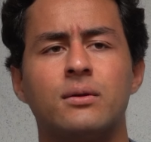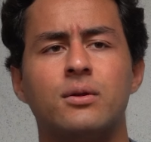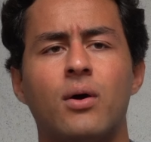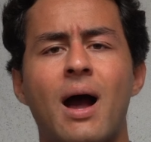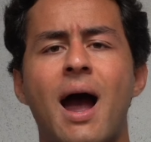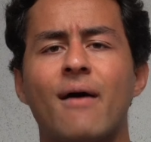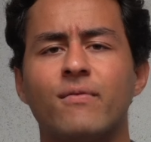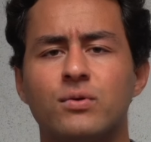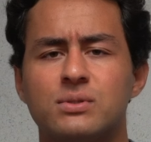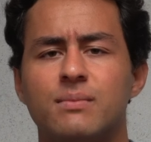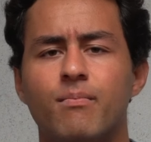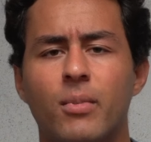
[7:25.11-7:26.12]
you know, have
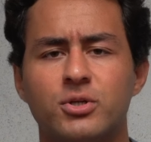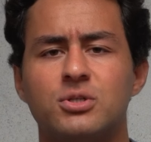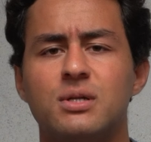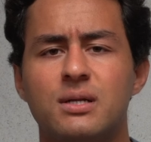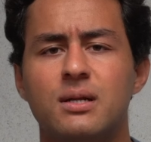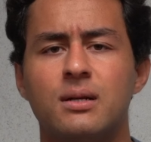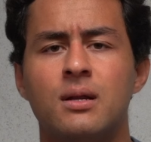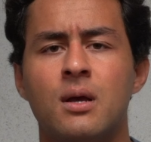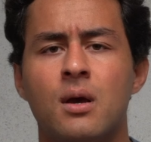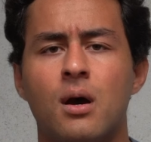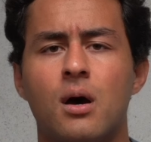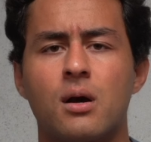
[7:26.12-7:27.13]
those much needed
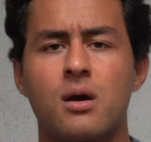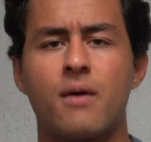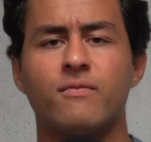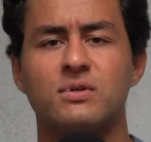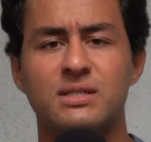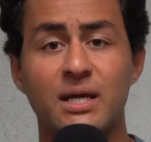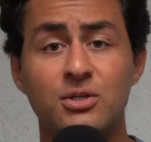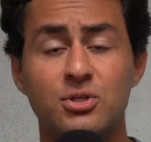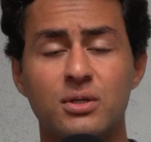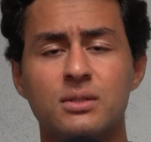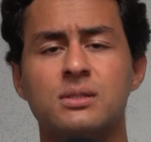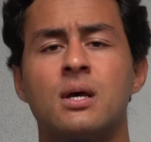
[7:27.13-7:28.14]
uh,
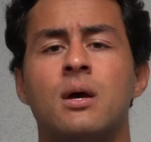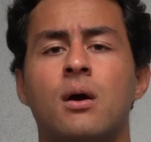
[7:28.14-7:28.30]
conversations.